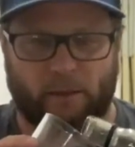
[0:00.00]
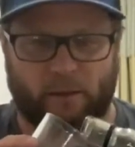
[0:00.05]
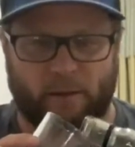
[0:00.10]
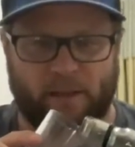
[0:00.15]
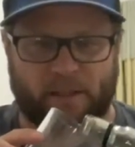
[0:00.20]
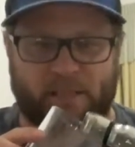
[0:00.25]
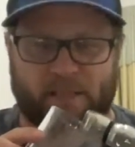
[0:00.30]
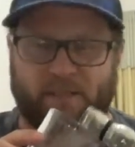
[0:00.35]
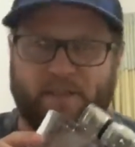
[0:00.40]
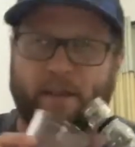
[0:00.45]

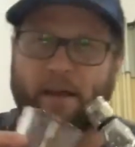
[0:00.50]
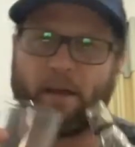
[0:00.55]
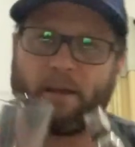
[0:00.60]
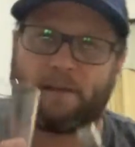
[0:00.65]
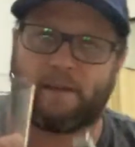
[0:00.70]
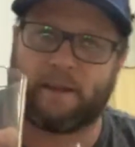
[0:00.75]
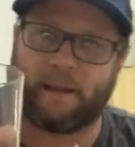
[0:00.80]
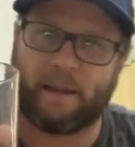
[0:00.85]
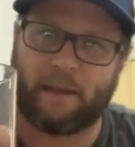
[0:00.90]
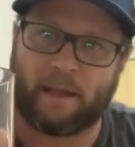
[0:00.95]
this is
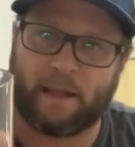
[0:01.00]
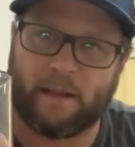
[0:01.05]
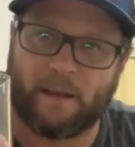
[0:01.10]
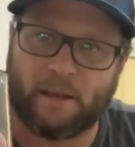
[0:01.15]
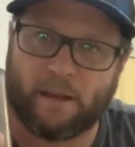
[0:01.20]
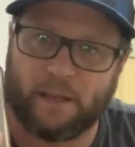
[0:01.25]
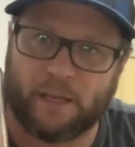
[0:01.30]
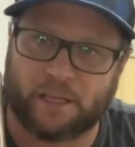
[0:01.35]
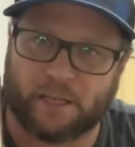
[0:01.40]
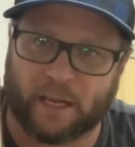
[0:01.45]
the
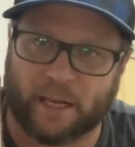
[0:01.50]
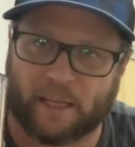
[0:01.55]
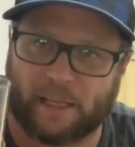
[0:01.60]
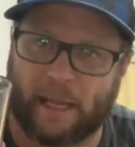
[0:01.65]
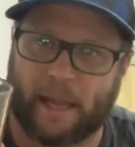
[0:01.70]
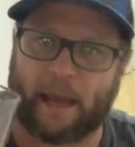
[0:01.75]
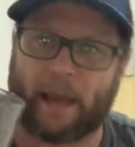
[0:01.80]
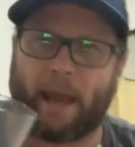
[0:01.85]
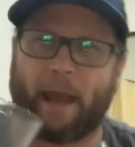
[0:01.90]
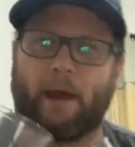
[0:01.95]
Indonesian
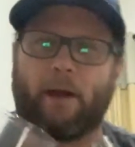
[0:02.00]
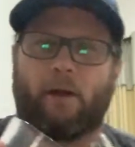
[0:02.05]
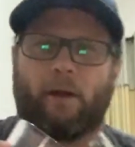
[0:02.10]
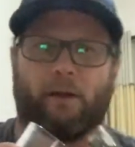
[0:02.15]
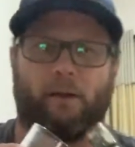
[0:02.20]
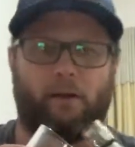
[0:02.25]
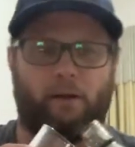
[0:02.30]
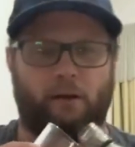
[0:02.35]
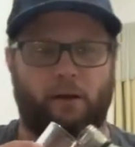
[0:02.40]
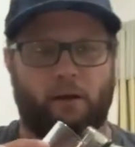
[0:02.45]

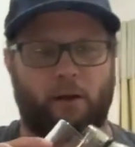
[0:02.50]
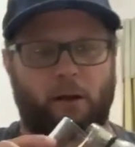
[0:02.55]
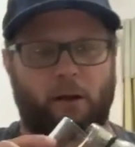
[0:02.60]
Glencairn.